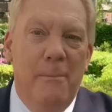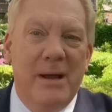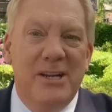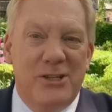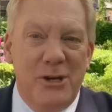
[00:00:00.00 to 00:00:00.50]

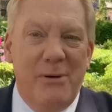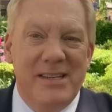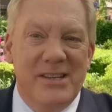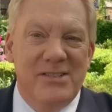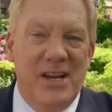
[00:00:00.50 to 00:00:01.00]
But I do,
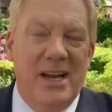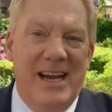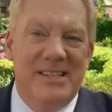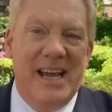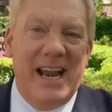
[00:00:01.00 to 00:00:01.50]
as I say,
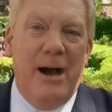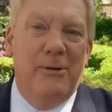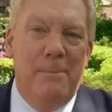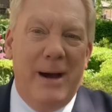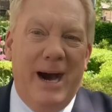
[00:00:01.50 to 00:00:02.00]
like to get out
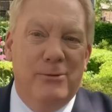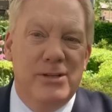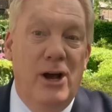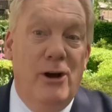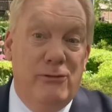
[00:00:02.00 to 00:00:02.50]
and
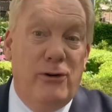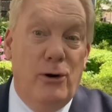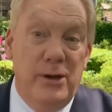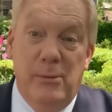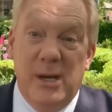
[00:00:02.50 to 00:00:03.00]
about
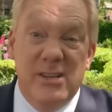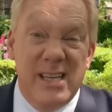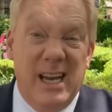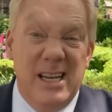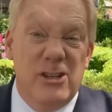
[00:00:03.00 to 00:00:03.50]
for you because I
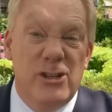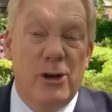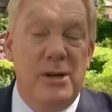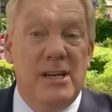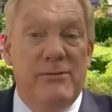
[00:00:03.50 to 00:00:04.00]
like to
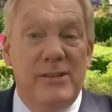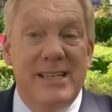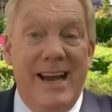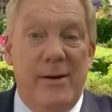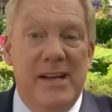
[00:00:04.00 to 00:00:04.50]
show you different
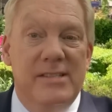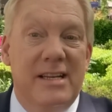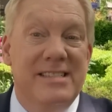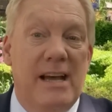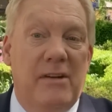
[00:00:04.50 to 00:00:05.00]
areas. And
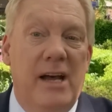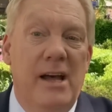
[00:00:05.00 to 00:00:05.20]
as ever,